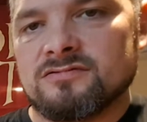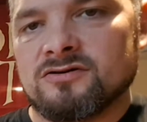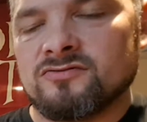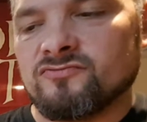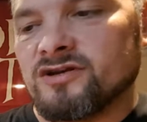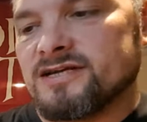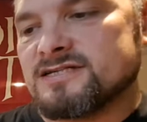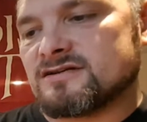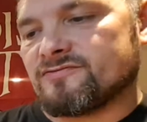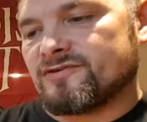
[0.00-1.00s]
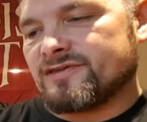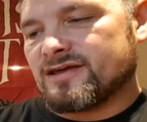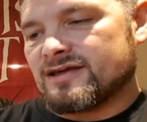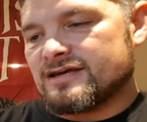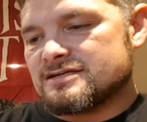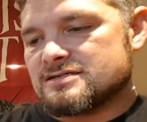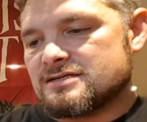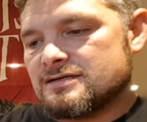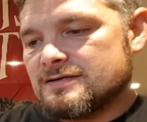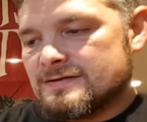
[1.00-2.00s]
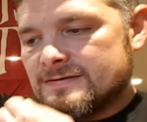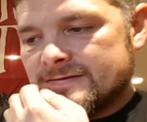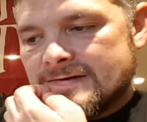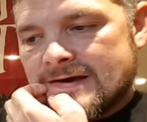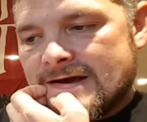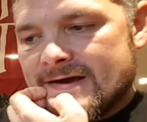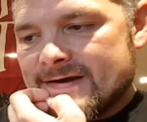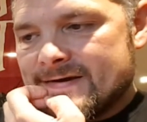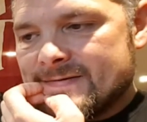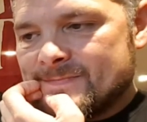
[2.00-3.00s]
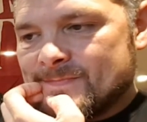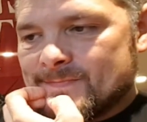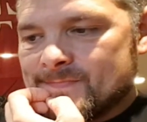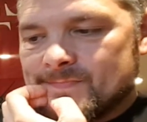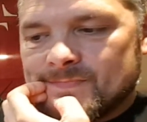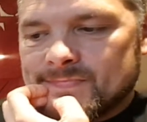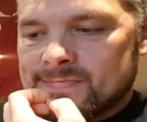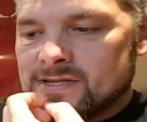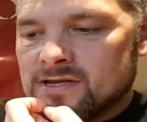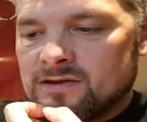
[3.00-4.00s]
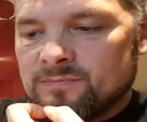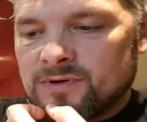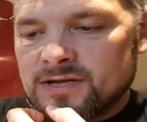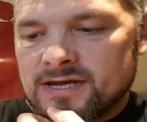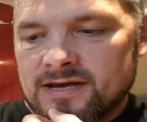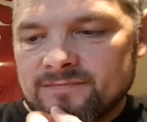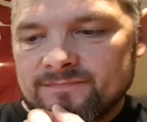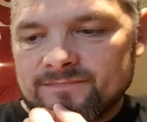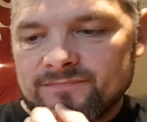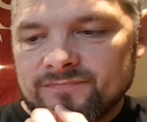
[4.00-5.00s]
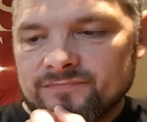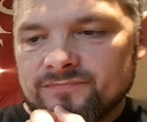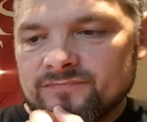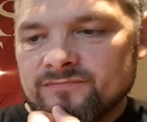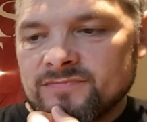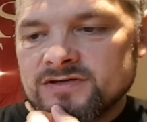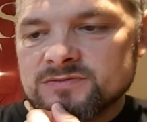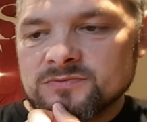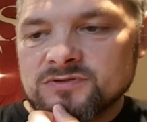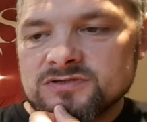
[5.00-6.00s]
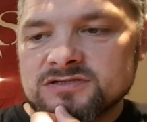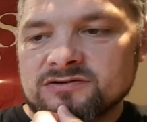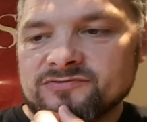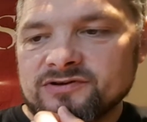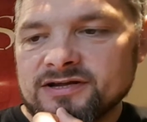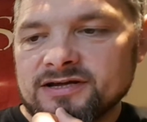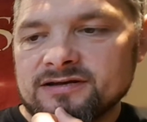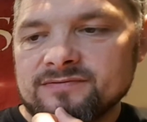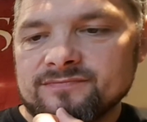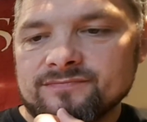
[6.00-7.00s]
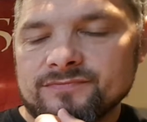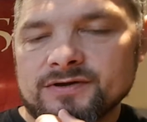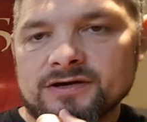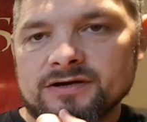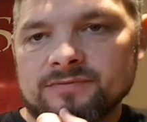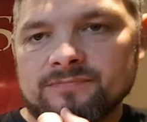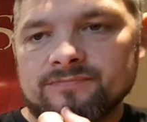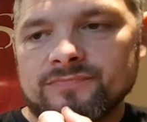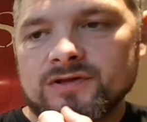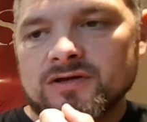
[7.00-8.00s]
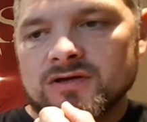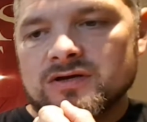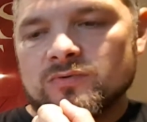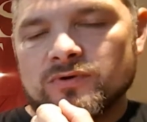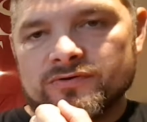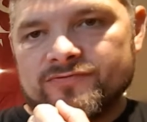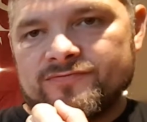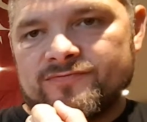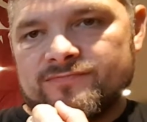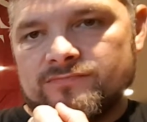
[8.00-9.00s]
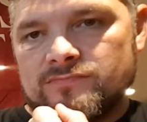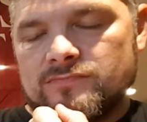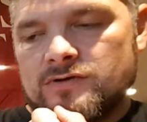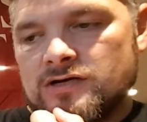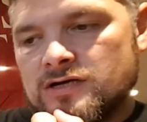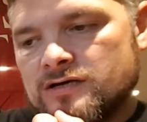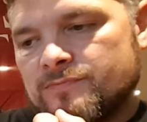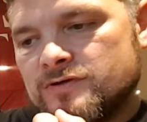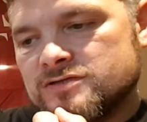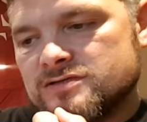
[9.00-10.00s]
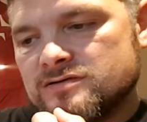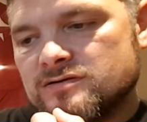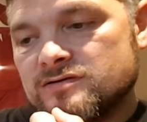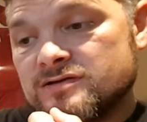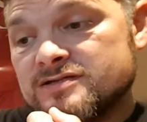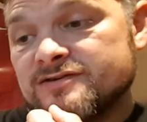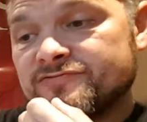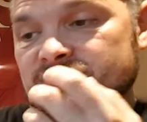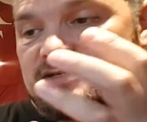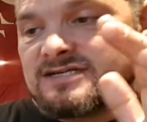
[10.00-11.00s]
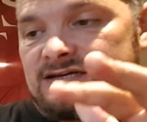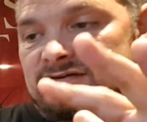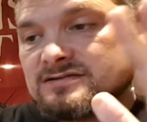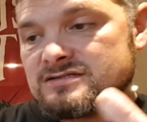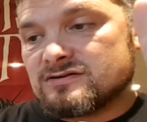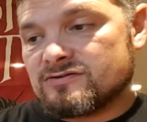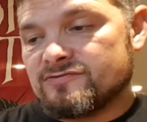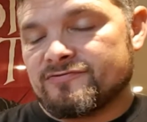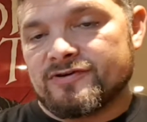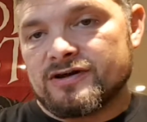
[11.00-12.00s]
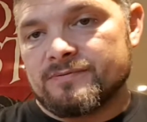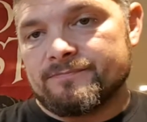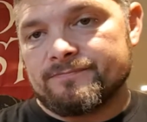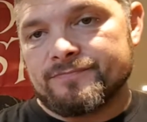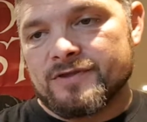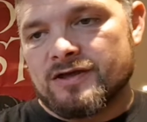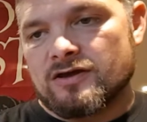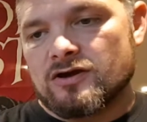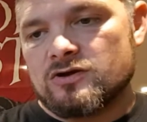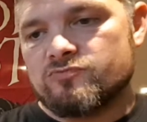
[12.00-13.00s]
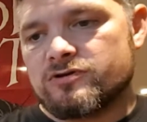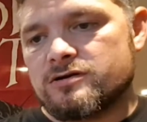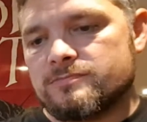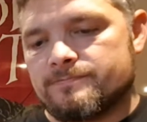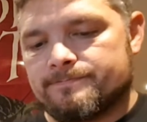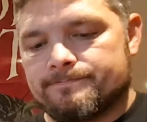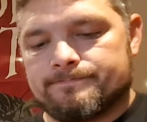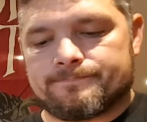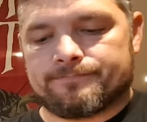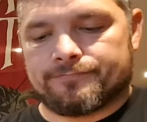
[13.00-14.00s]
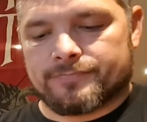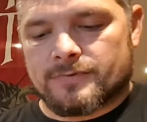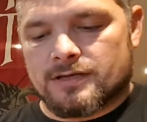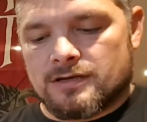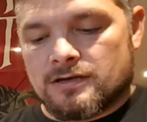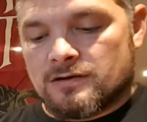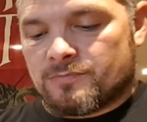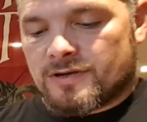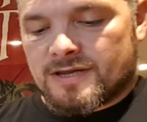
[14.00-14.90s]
on release stuff I think it is. Um, but yeah, there's some good stuff on here um, with uh, most of the different singers of um, King Cobra. But